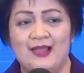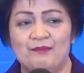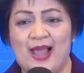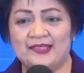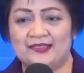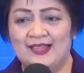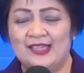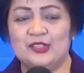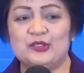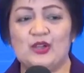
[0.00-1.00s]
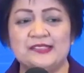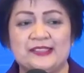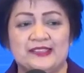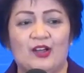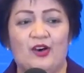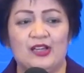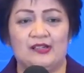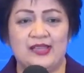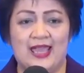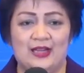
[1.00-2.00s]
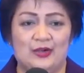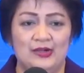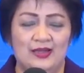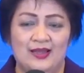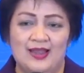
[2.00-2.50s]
but you don't see the color yellow